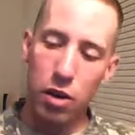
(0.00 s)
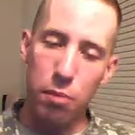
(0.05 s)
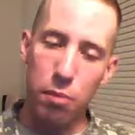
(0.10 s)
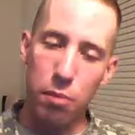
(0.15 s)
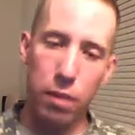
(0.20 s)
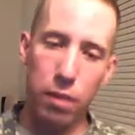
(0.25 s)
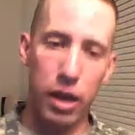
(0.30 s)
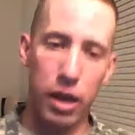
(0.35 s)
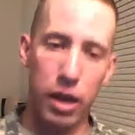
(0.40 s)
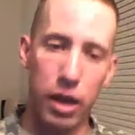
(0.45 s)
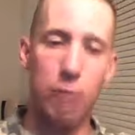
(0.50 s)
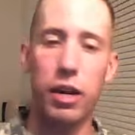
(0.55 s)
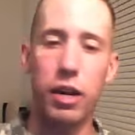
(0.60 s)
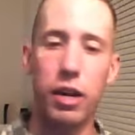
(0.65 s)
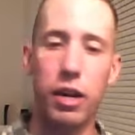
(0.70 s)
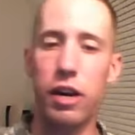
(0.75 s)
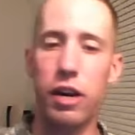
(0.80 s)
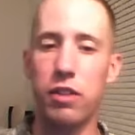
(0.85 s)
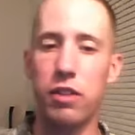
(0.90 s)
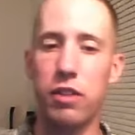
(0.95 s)
but I am in
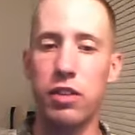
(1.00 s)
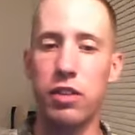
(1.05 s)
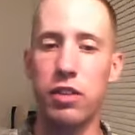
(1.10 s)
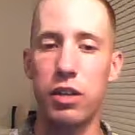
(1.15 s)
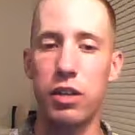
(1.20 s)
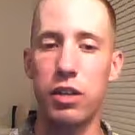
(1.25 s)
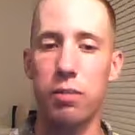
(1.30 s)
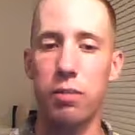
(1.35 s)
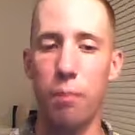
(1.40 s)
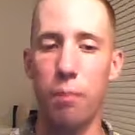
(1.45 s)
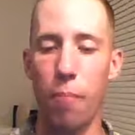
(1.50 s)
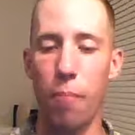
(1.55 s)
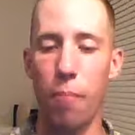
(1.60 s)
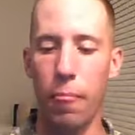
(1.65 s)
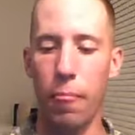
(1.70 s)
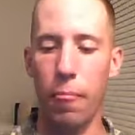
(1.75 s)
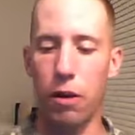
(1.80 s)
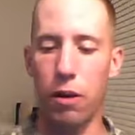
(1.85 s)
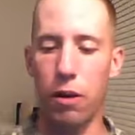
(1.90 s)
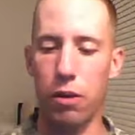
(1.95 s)
AIT,
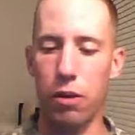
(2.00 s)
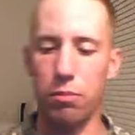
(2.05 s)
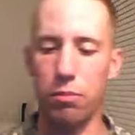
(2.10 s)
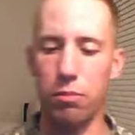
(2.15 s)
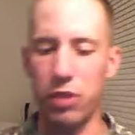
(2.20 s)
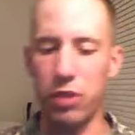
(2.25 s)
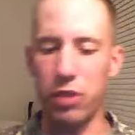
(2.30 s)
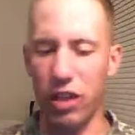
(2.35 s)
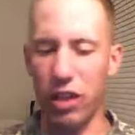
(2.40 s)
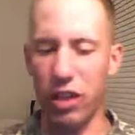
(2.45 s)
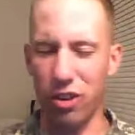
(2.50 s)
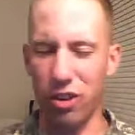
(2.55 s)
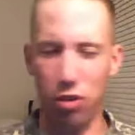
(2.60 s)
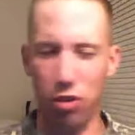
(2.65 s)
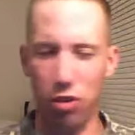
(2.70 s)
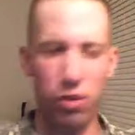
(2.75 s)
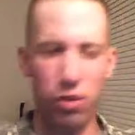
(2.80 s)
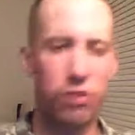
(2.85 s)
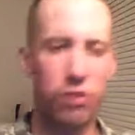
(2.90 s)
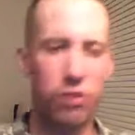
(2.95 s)
you got to go
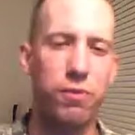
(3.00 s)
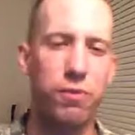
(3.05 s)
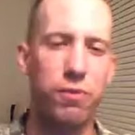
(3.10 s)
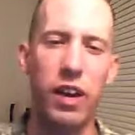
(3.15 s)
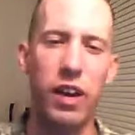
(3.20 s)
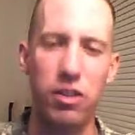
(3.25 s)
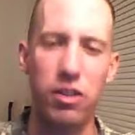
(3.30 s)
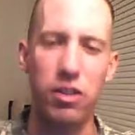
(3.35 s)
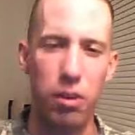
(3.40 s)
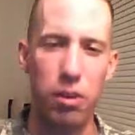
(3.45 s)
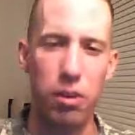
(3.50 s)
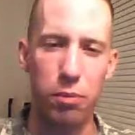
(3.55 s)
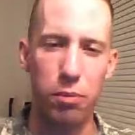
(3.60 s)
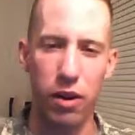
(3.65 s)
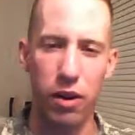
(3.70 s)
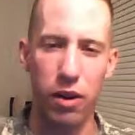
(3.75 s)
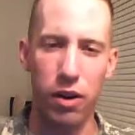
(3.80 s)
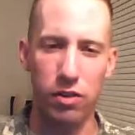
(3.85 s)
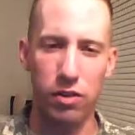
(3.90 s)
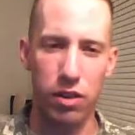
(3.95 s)
through this phase up
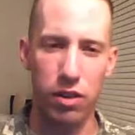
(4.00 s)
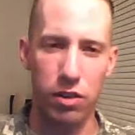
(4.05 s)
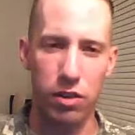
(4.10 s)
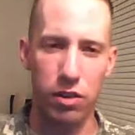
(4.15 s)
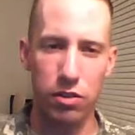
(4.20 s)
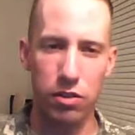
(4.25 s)
process,